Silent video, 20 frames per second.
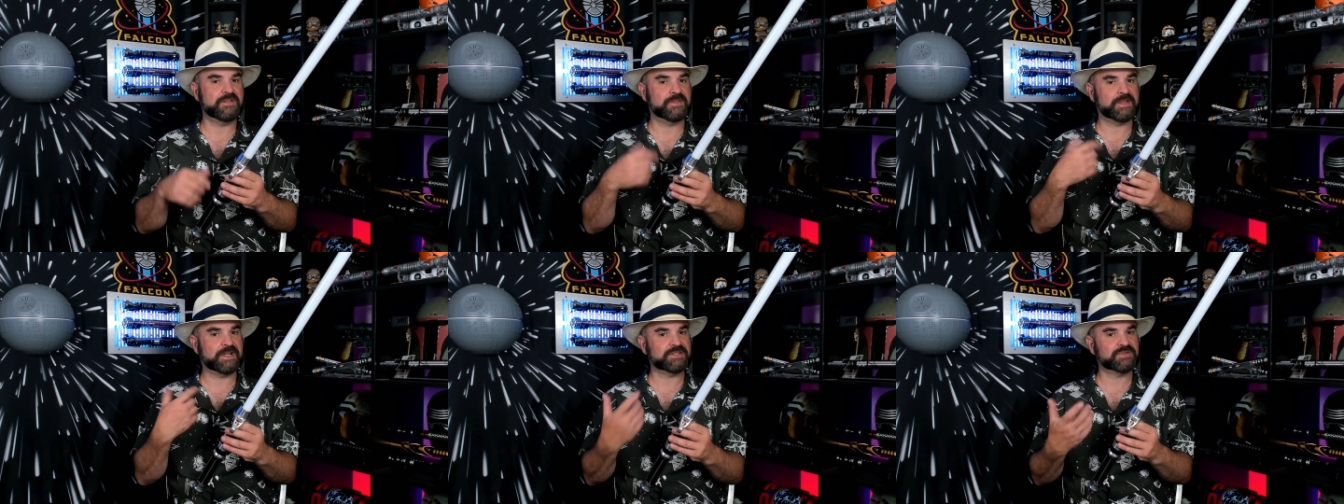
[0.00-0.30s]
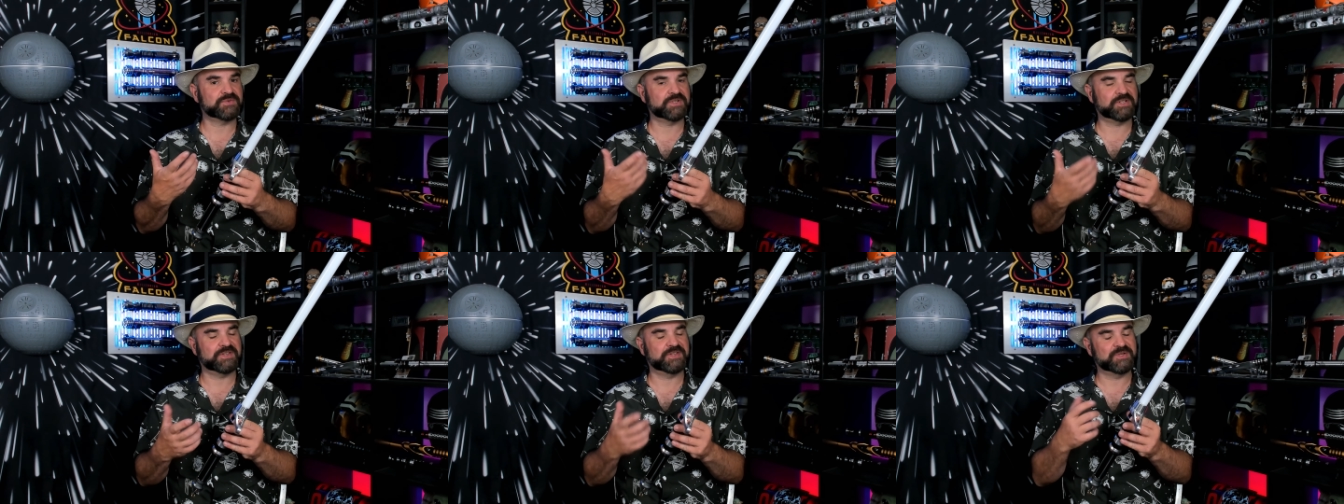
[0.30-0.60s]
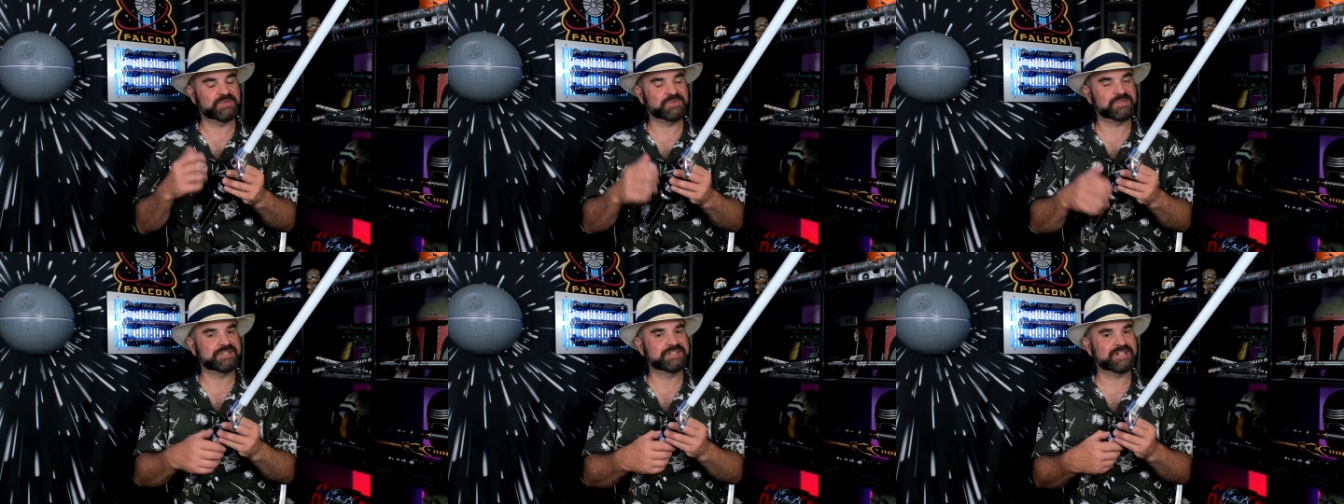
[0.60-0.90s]
that's really
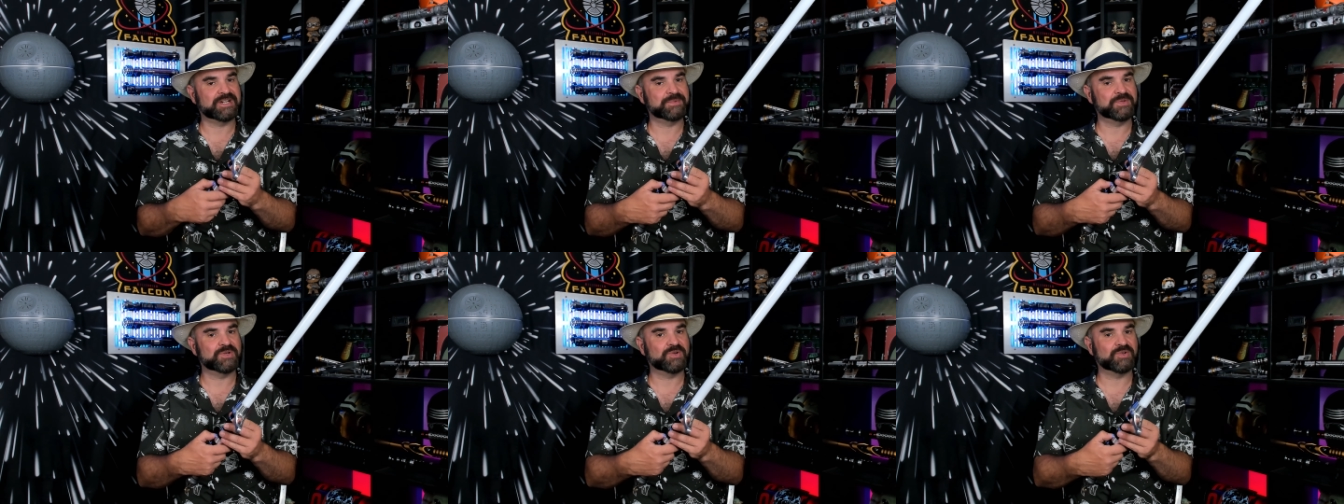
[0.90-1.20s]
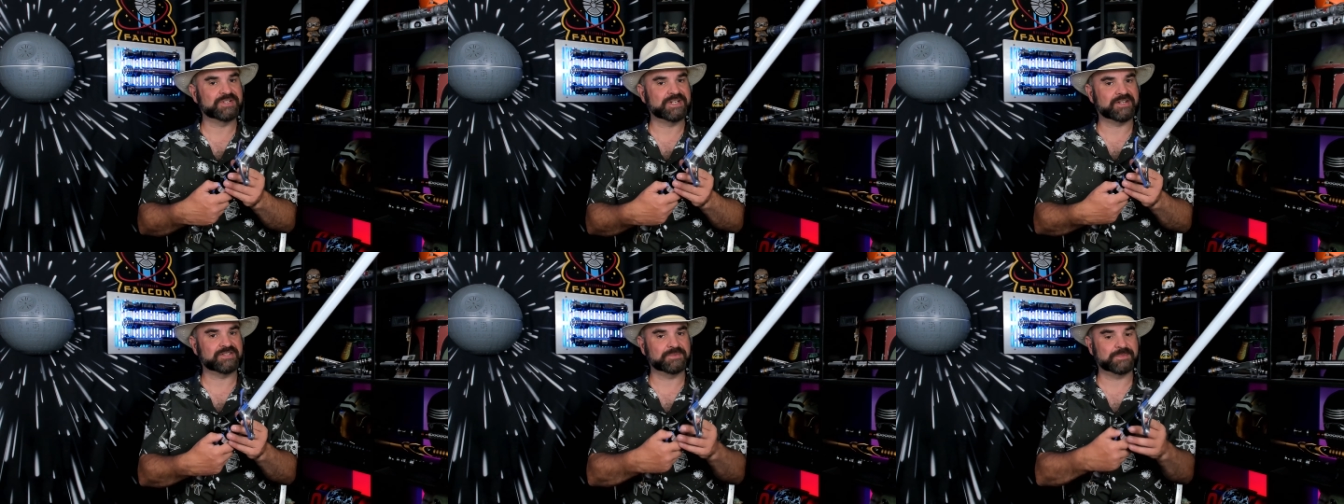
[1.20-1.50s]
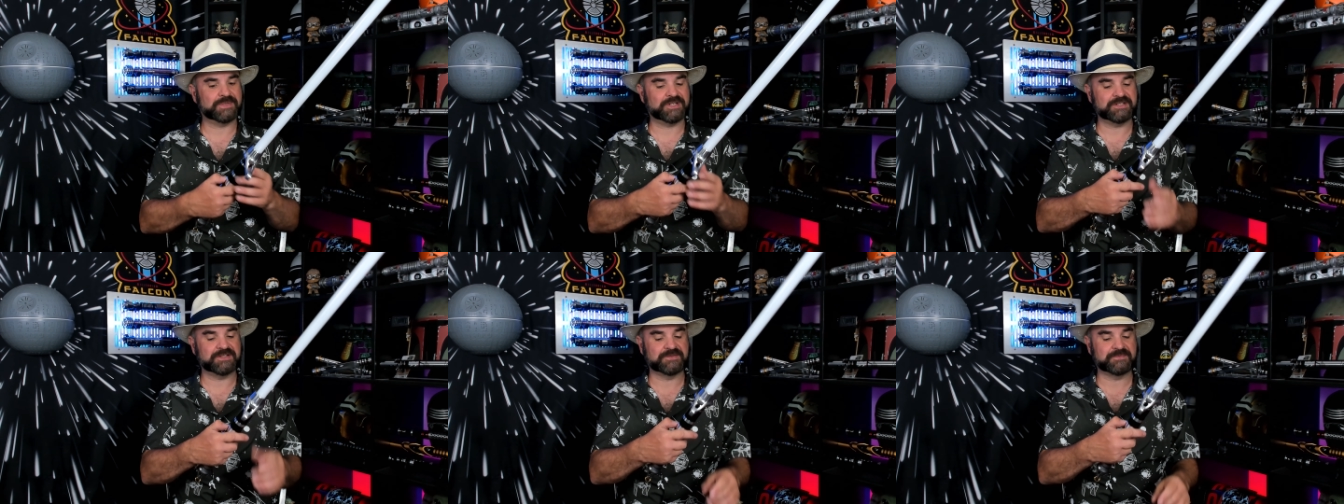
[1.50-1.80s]
the only time you hold down the
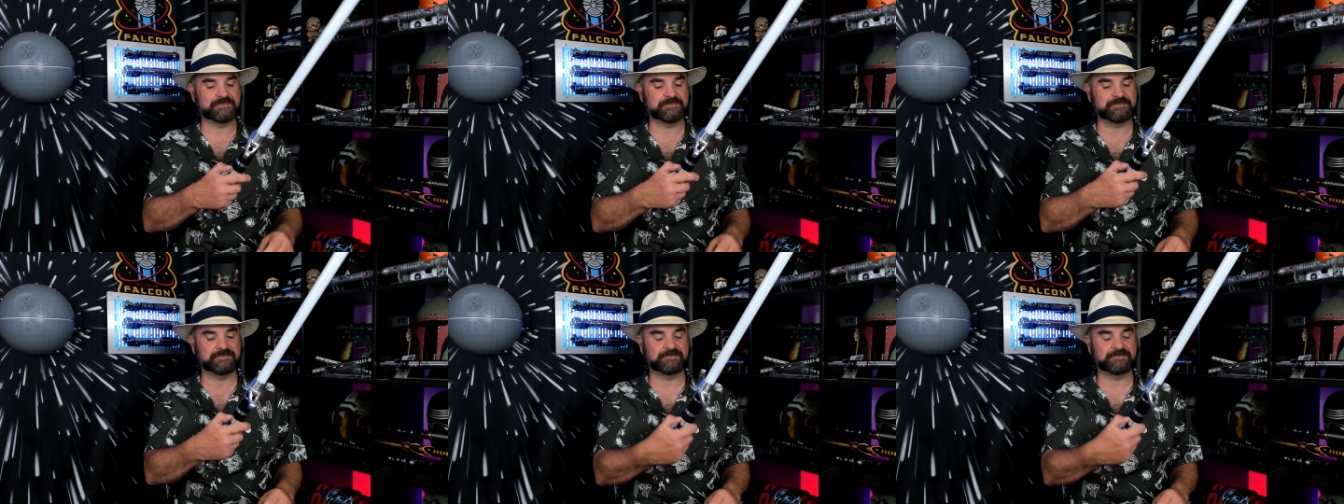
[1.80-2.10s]
button.